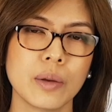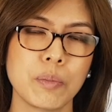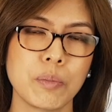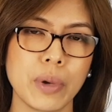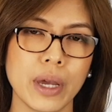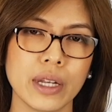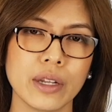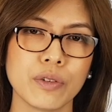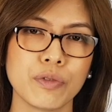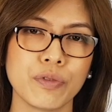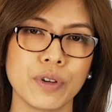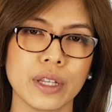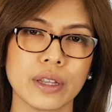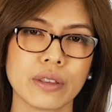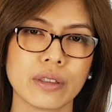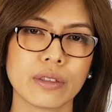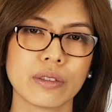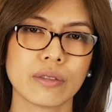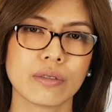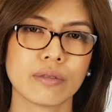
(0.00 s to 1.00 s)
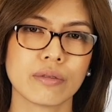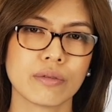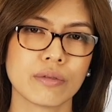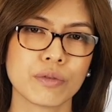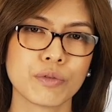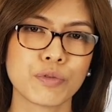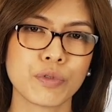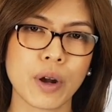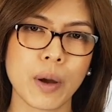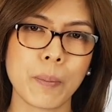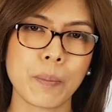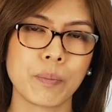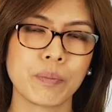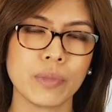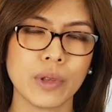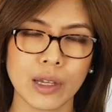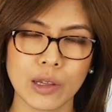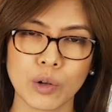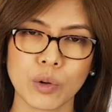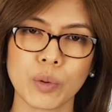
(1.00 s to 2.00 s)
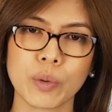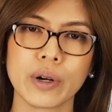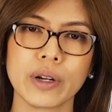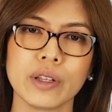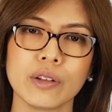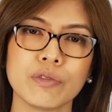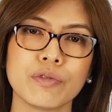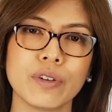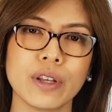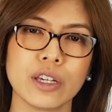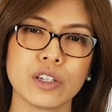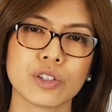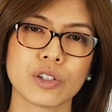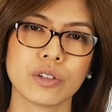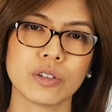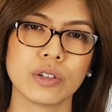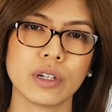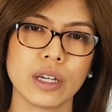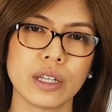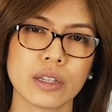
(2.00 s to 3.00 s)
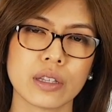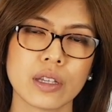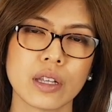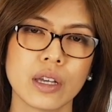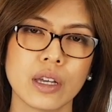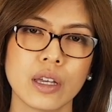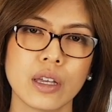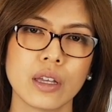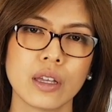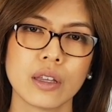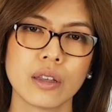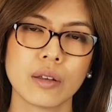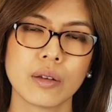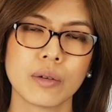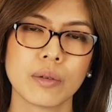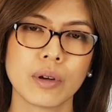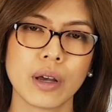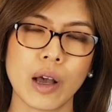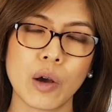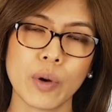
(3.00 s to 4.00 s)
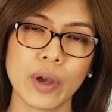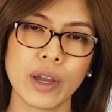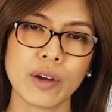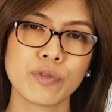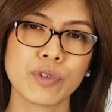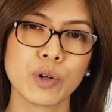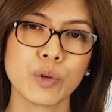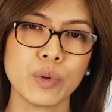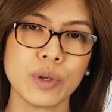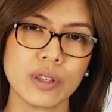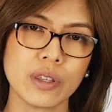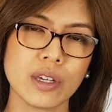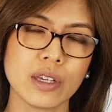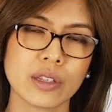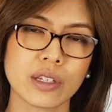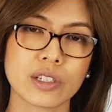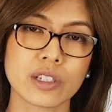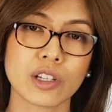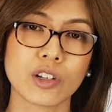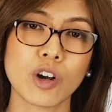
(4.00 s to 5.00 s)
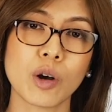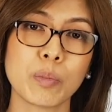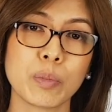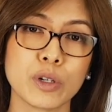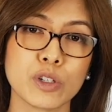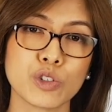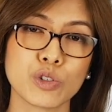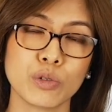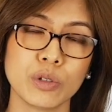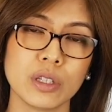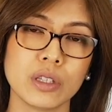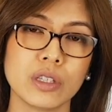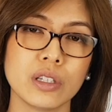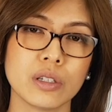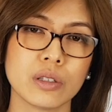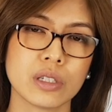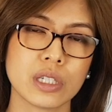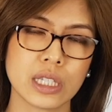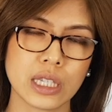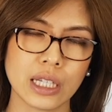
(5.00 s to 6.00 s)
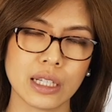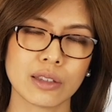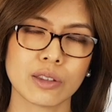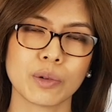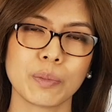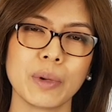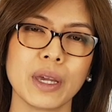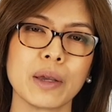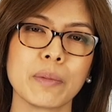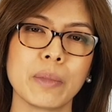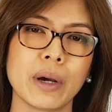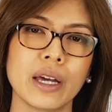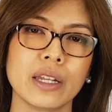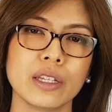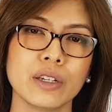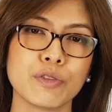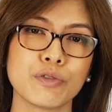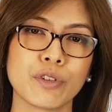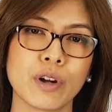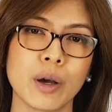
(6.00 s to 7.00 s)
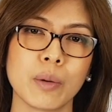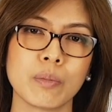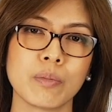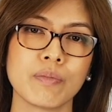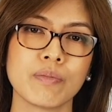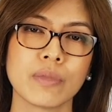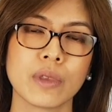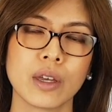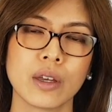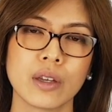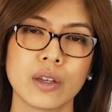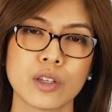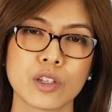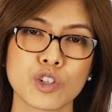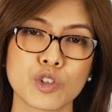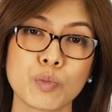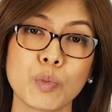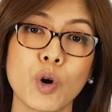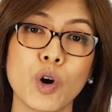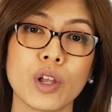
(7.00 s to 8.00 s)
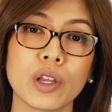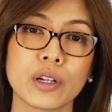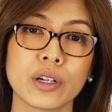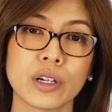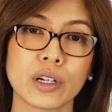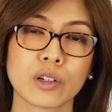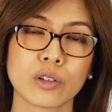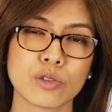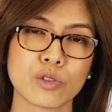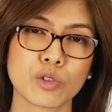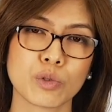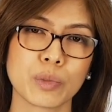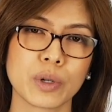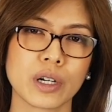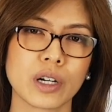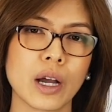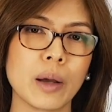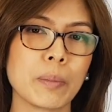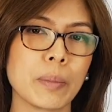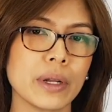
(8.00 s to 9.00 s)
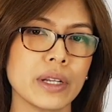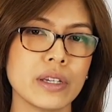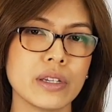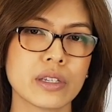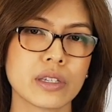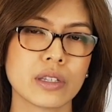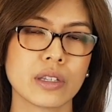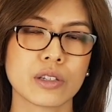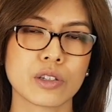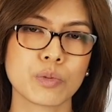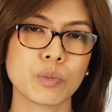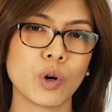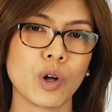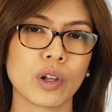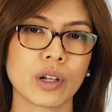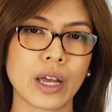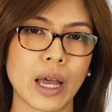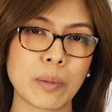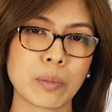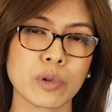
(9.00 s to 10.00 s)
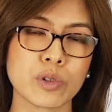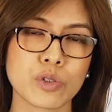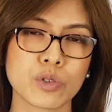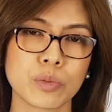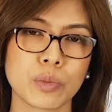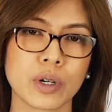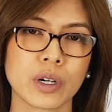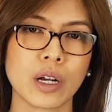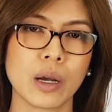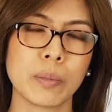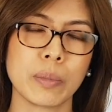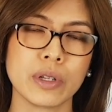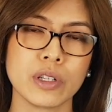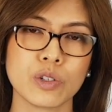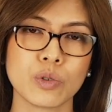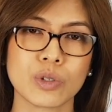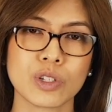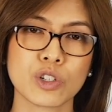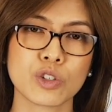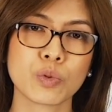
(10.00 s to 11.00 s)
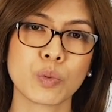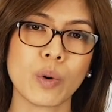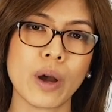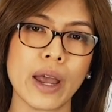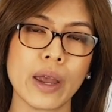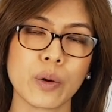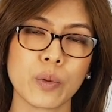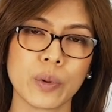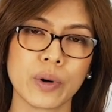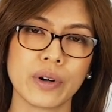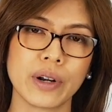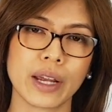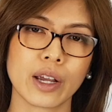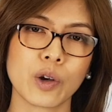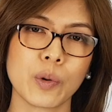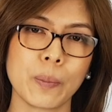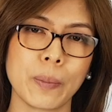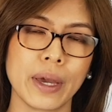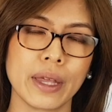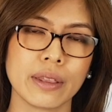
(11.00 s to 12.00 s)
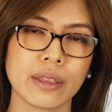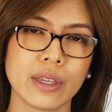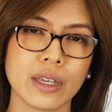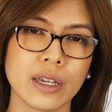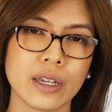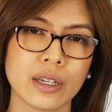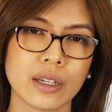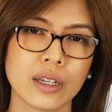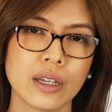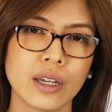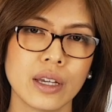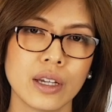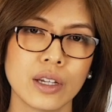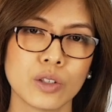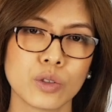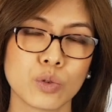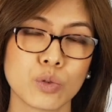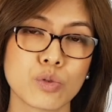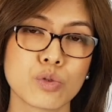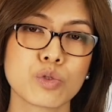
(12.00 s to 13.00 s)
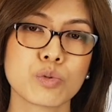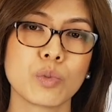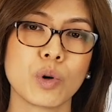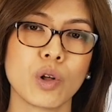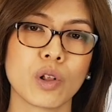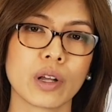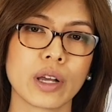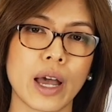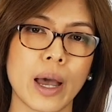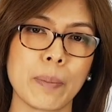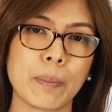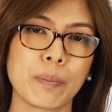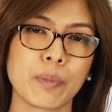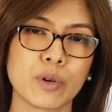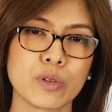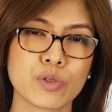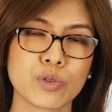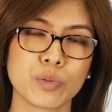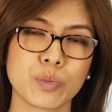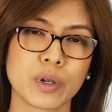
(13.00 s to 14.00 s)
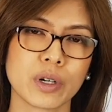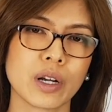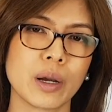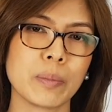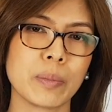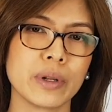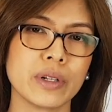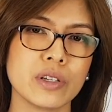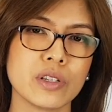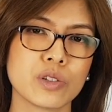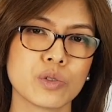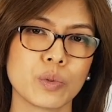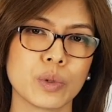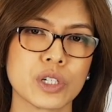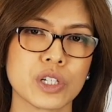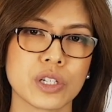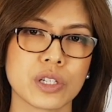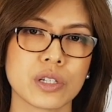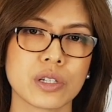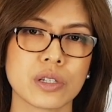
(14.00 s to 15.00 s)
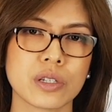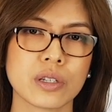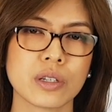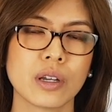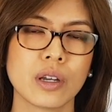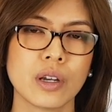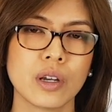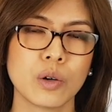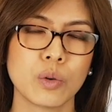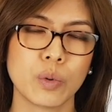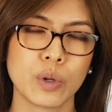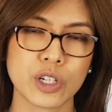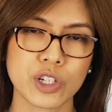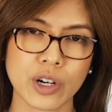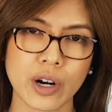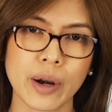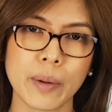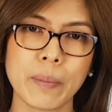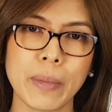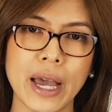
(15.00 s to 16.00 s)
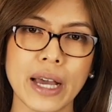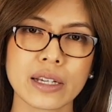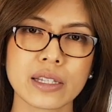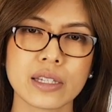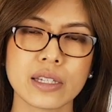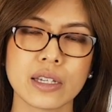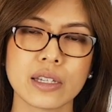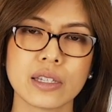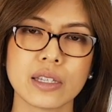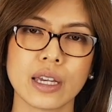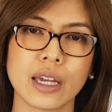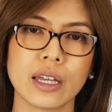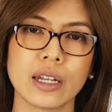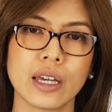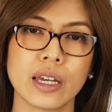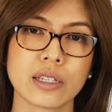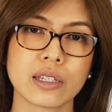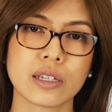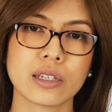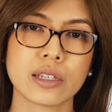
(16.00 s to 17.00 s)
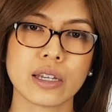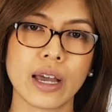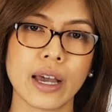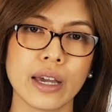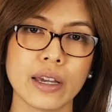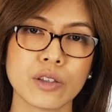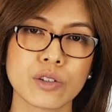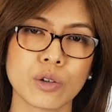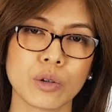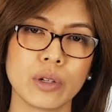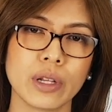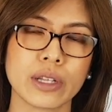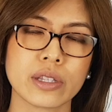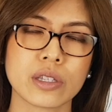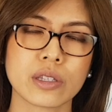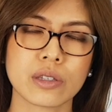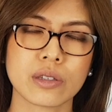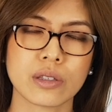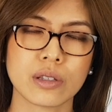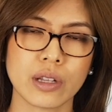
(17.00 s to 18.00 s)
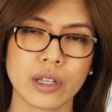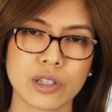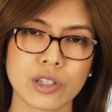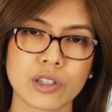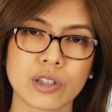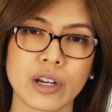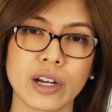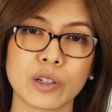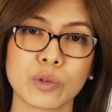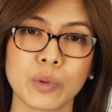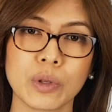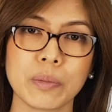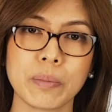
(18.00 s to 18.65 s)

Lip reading: benefit from the lower inflation rate. However, we think there's an opportunity still to make money from smaller consumer companies, the small cap consumer companies, which is why we're recommending two small cap consumer companies, which are Maxis and SSI. So let's start with